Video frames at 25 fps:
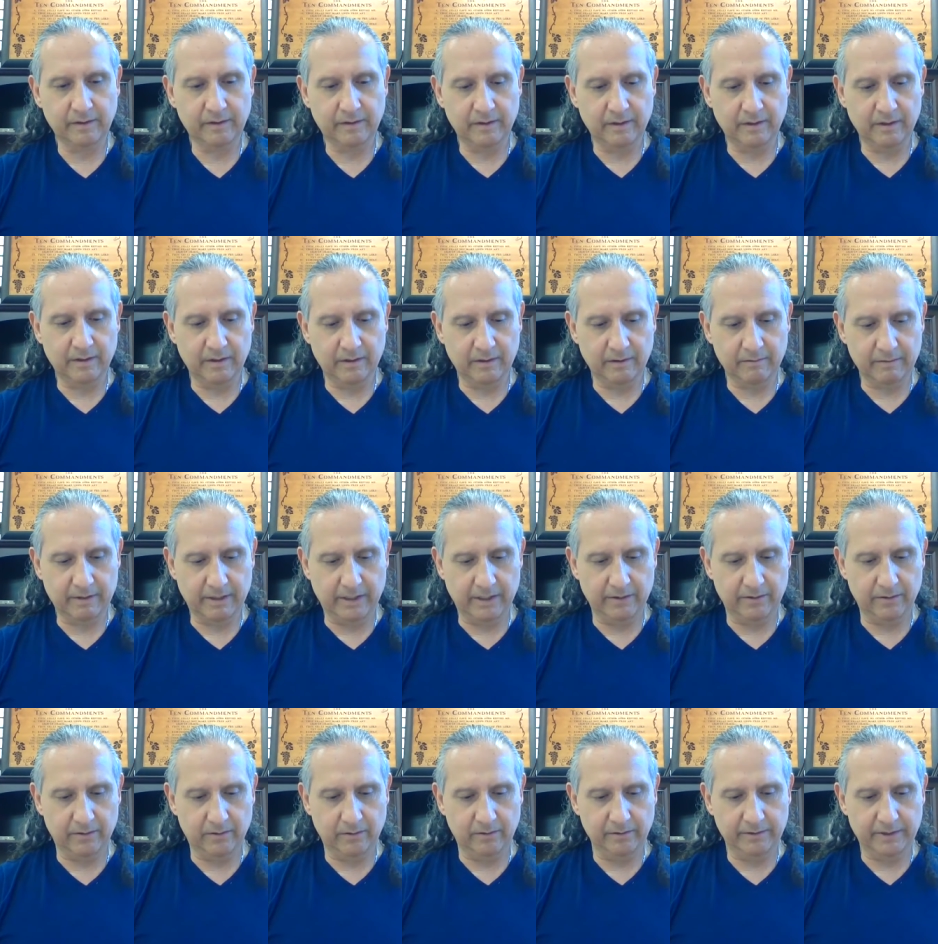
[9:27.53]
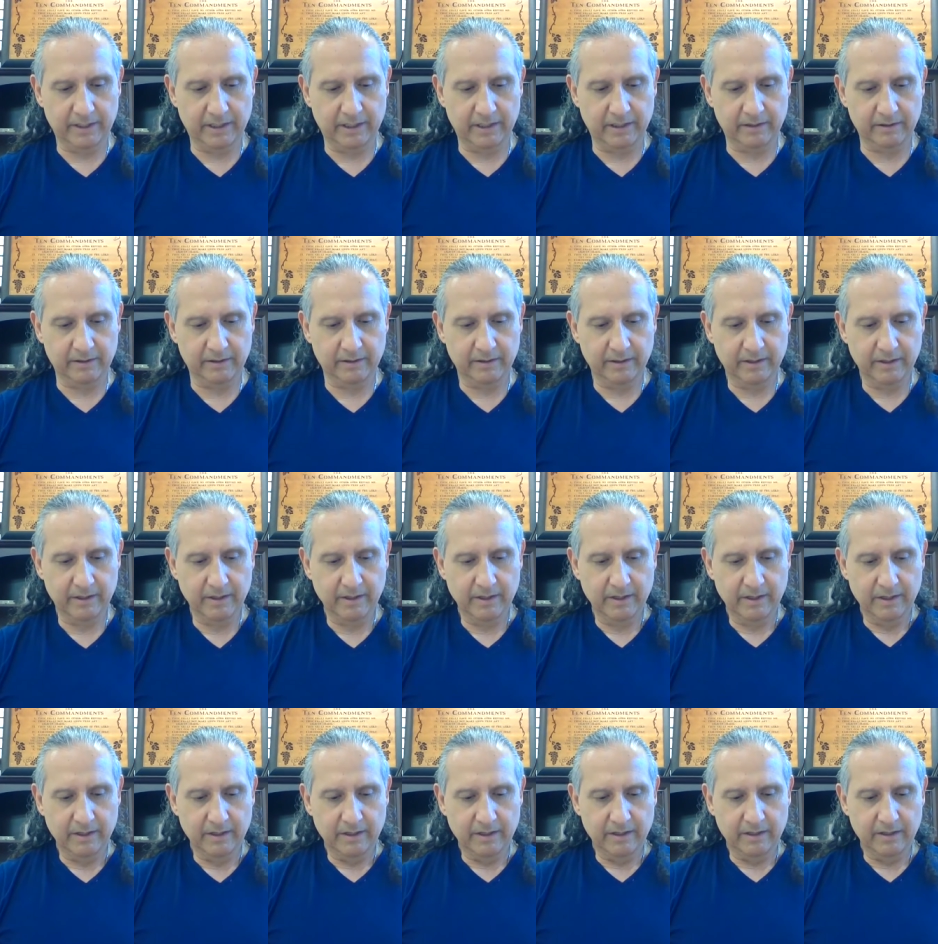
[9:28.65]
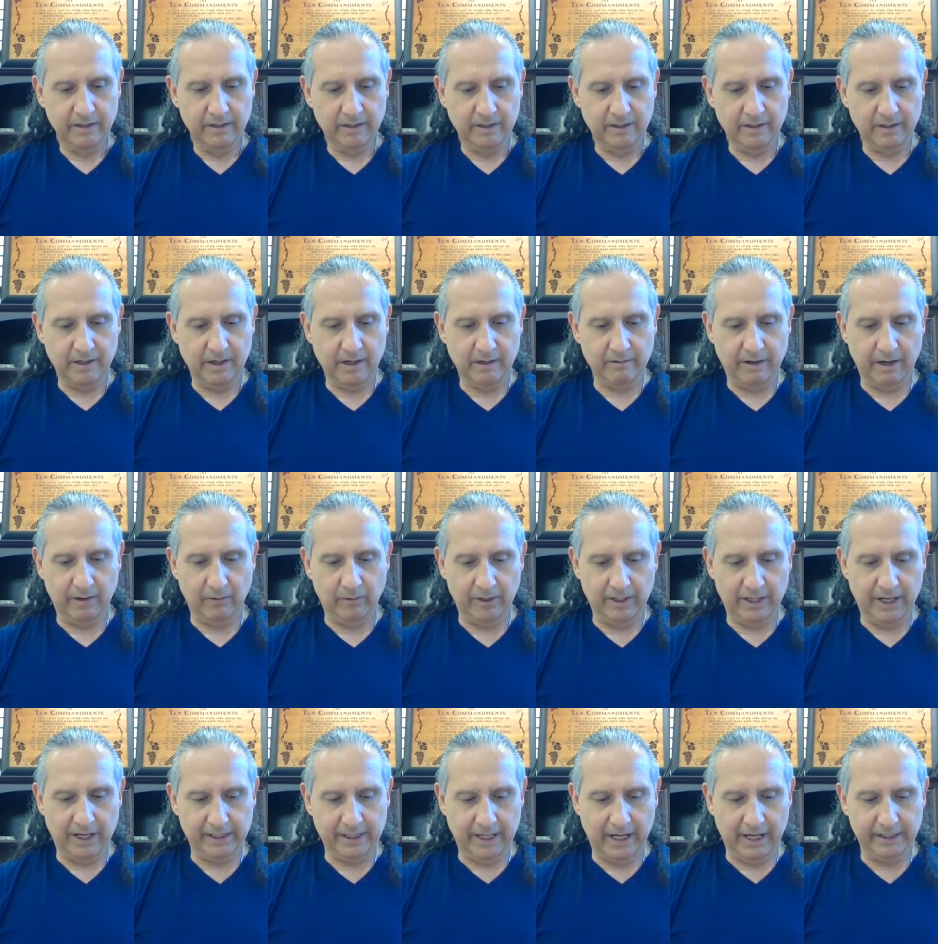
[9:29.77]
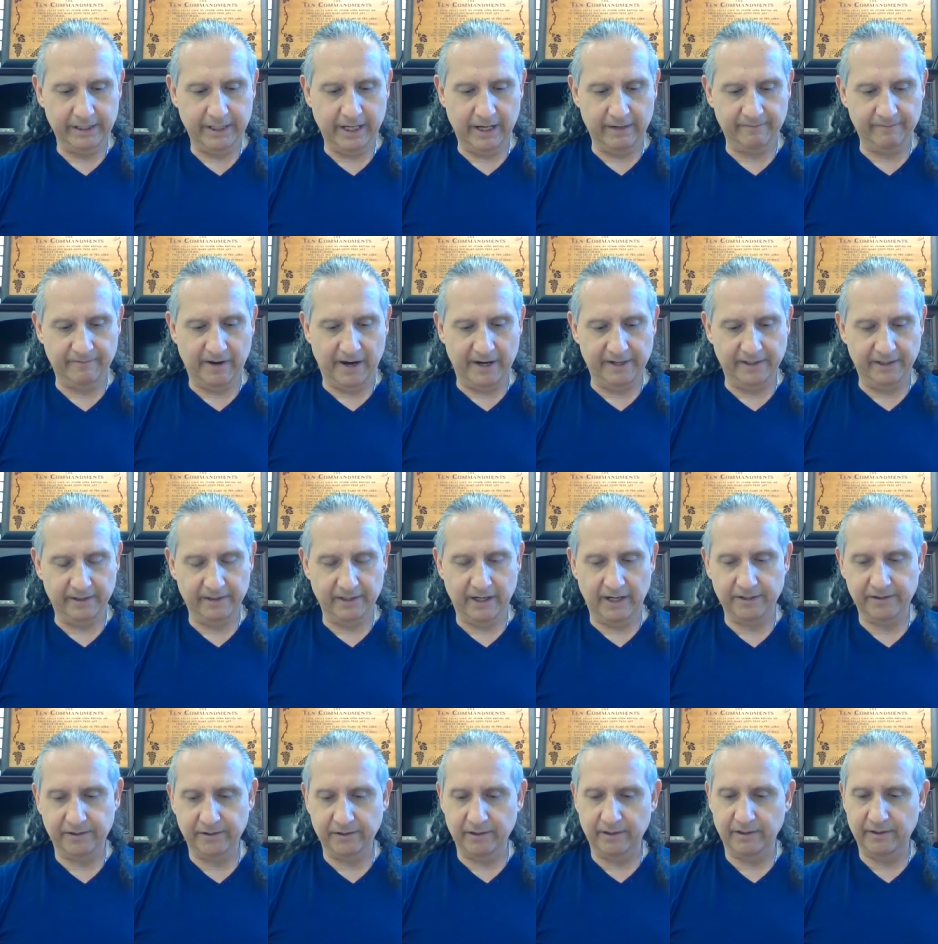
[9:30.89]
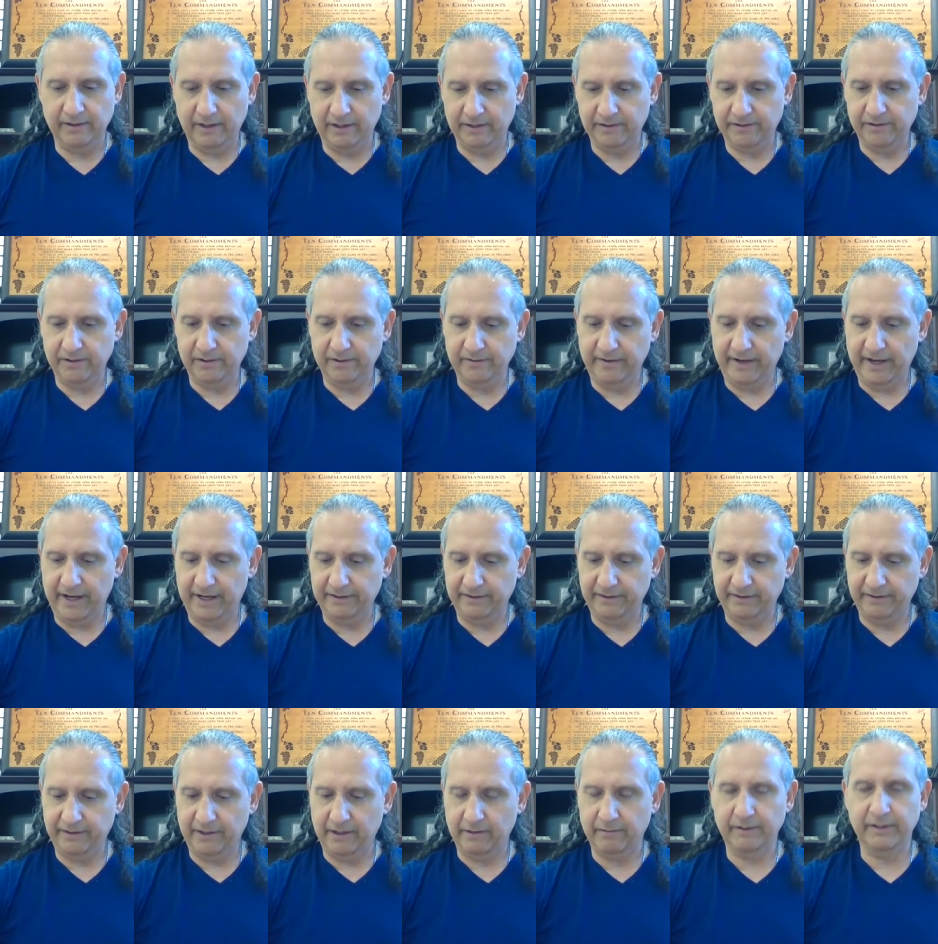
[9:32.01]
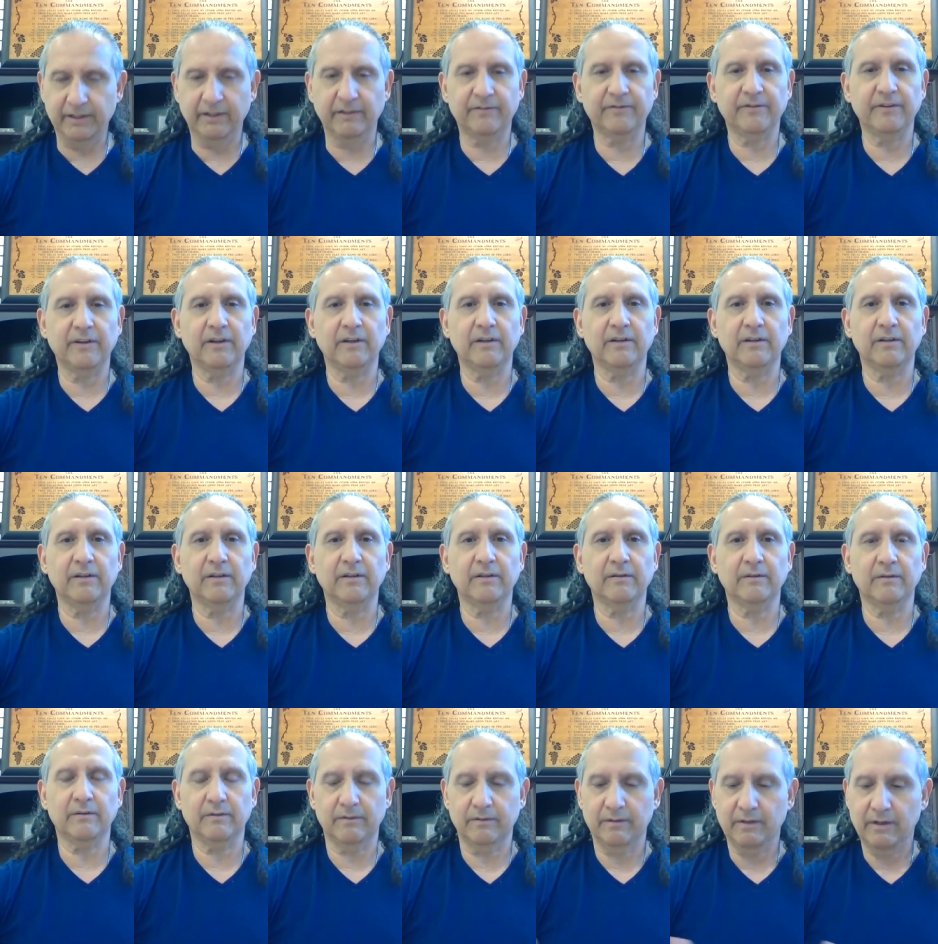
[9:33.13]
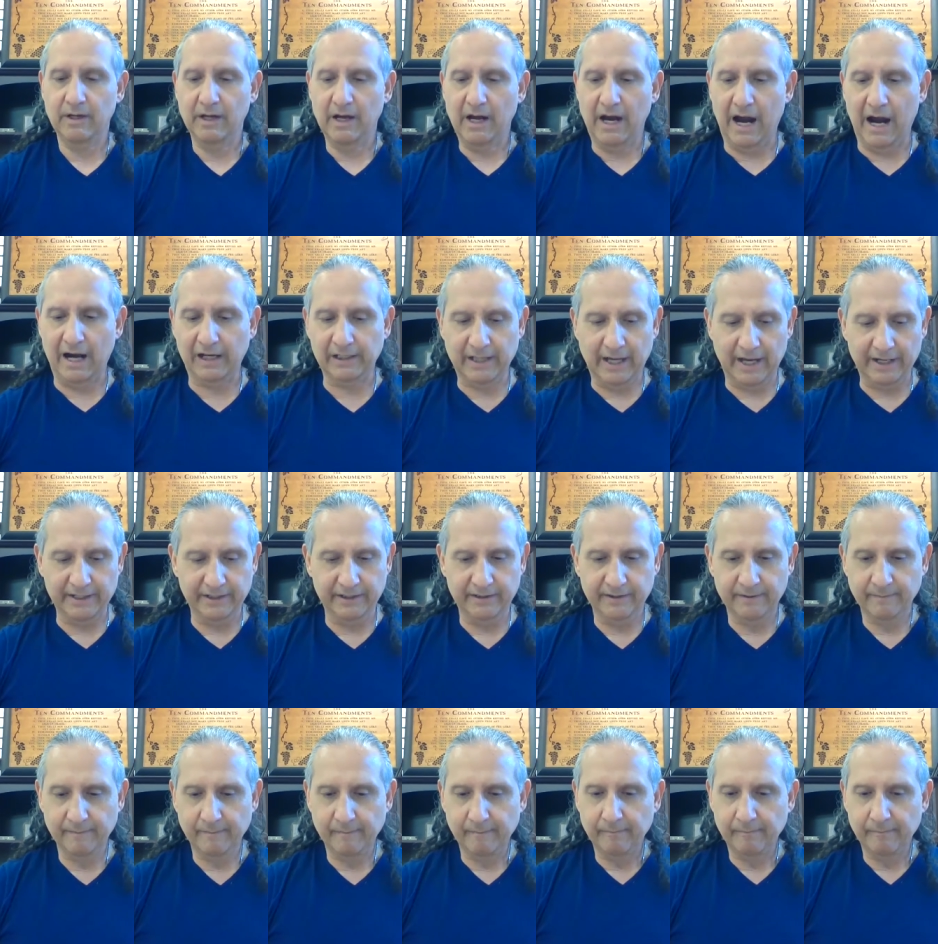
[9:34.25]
All right, hold on. All right, well, I can't find it. I should have had this already highlighted.